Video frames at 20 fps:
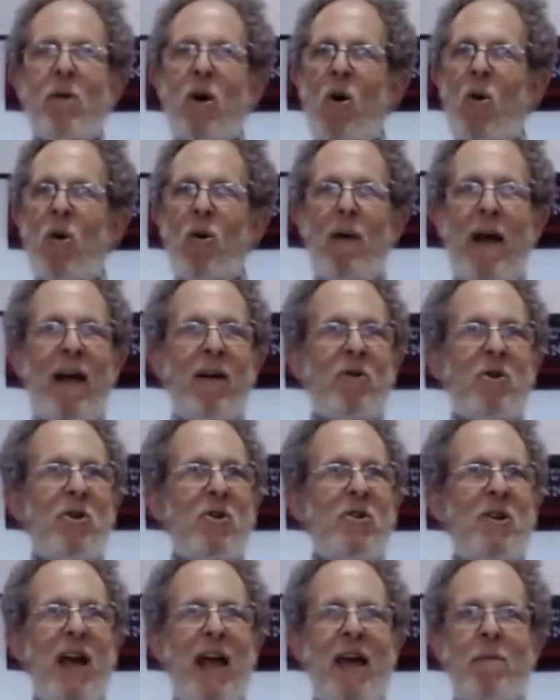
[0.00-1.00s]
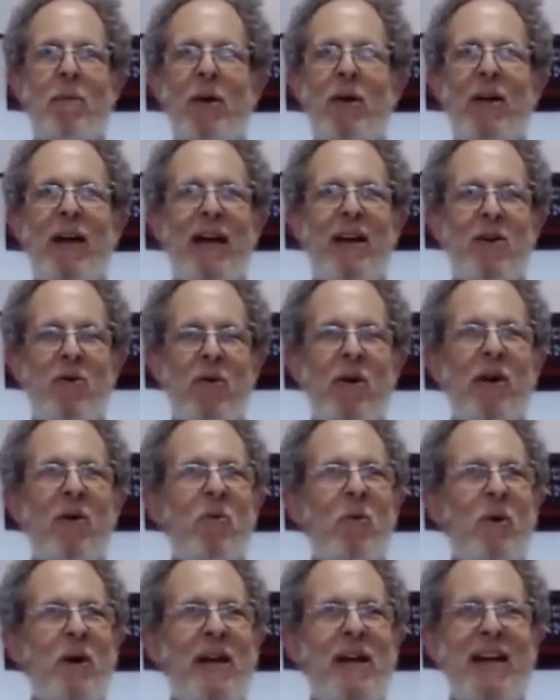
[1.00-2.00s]
go around your table, and you
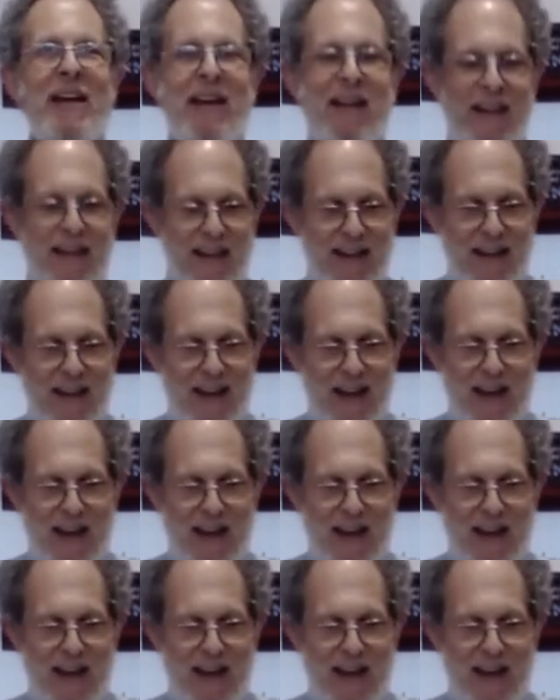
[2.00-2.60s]
can read,